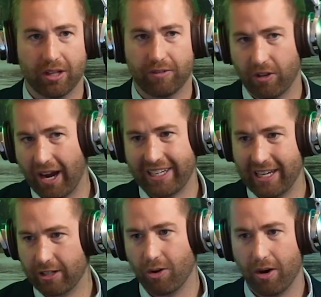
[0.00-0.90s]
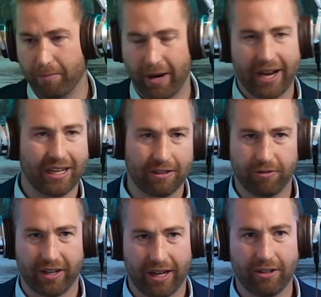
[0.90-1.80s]
If I can't go out and buy any
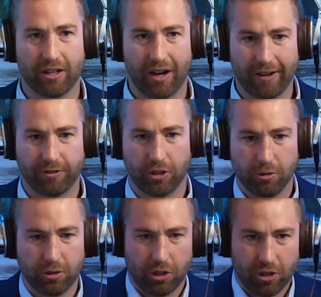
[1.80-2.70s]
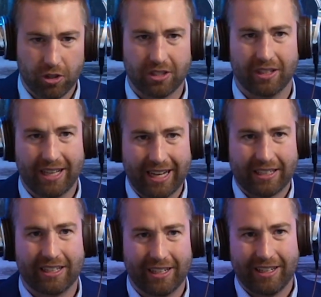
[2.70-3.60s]
fund out there, I have to use your select,